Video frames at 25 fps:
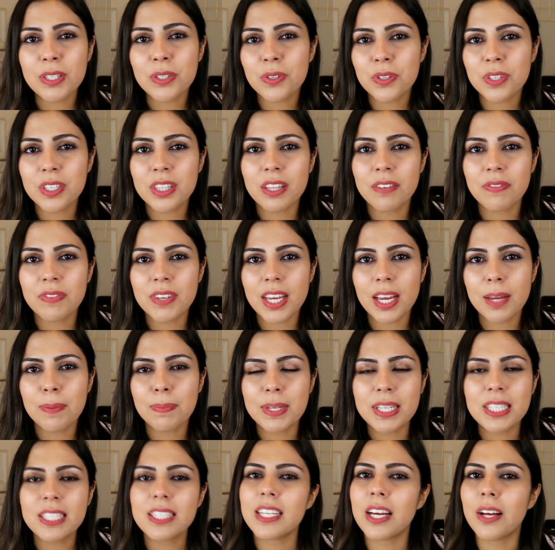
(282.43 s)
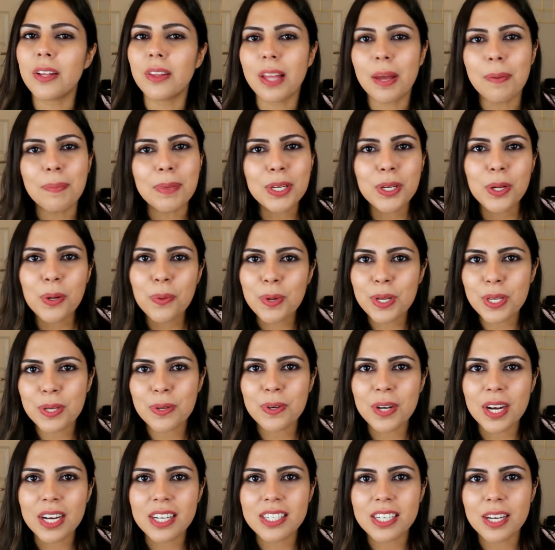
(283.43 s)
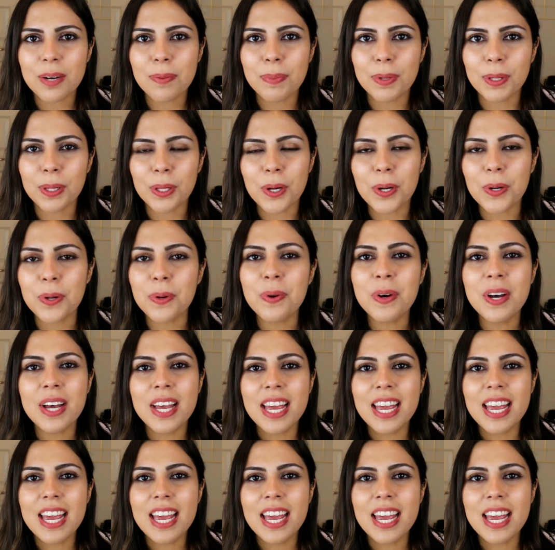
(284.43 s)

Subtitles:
during the VIB sale, let me know what you got down below.